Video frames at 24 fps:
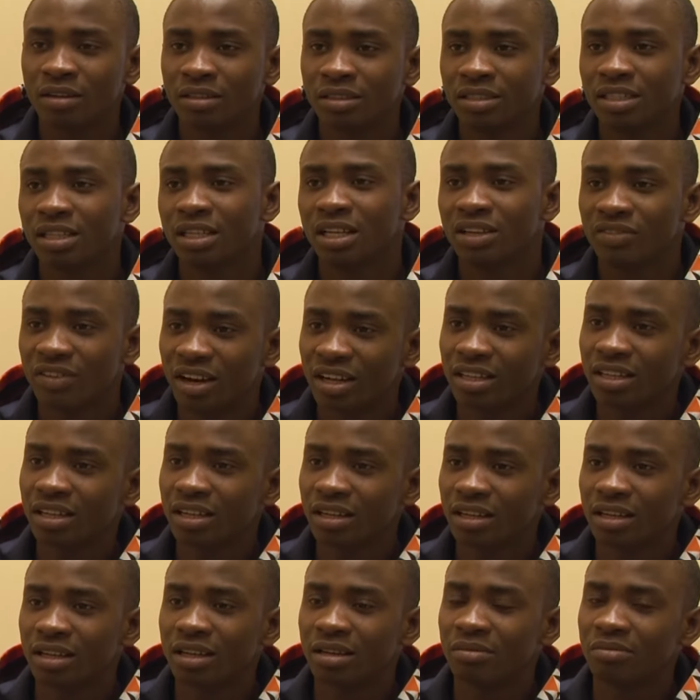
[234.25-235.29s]
deliver
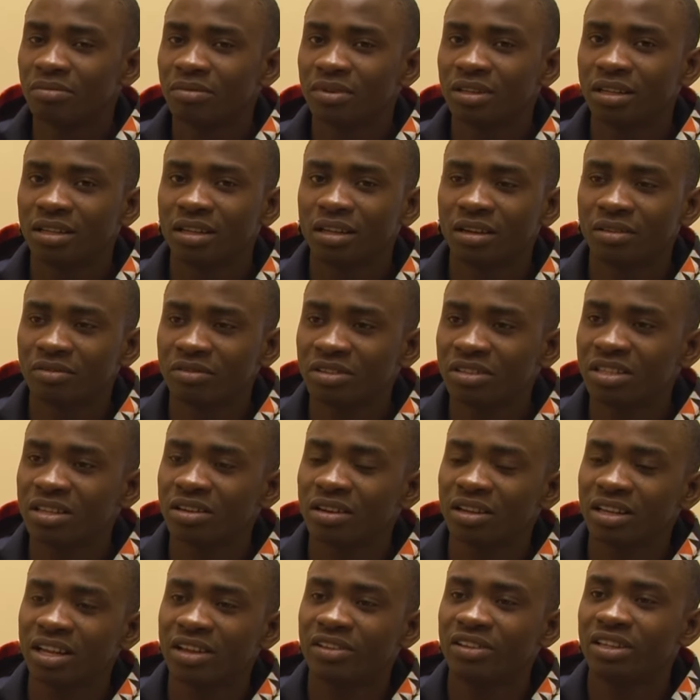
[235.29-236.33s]
the
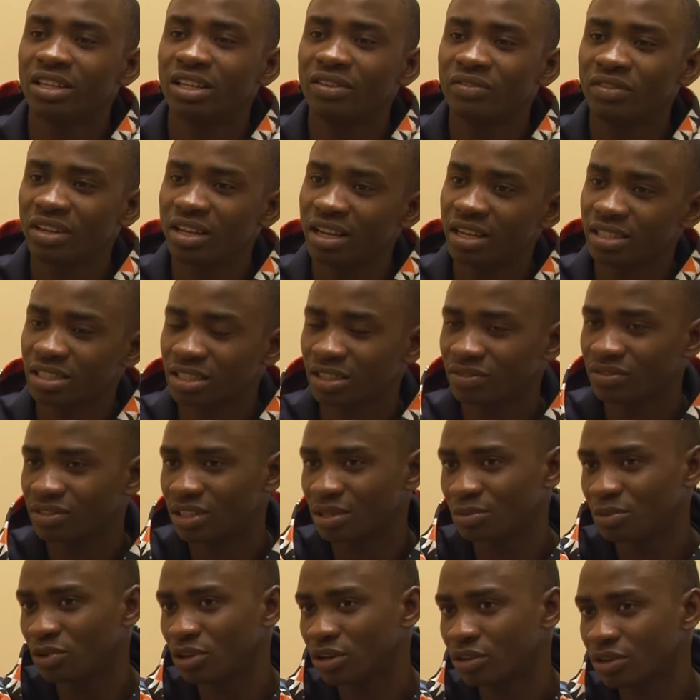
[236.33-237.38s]
dividends of
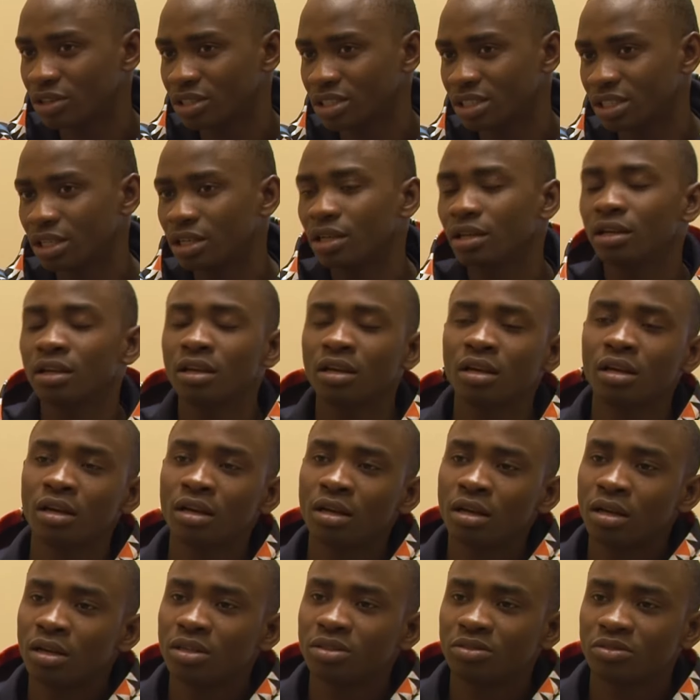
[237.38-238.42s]
democracy
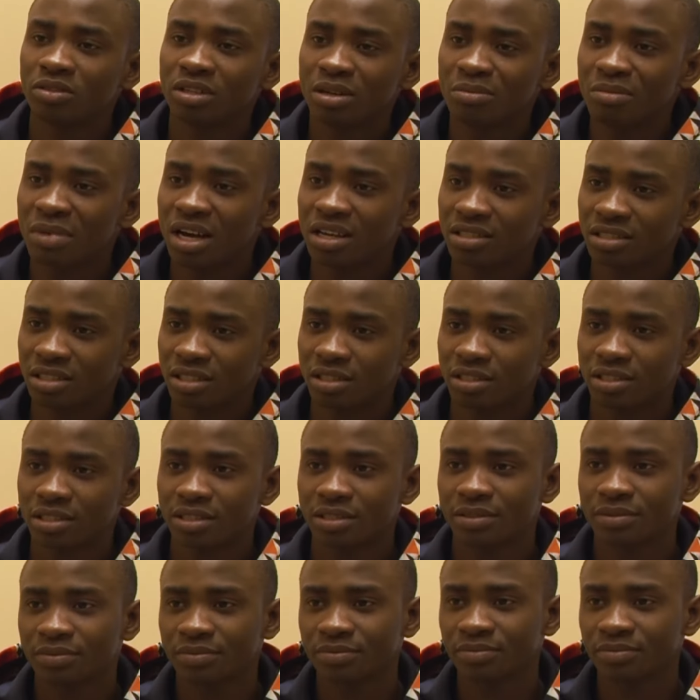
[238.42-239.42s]
to the masses.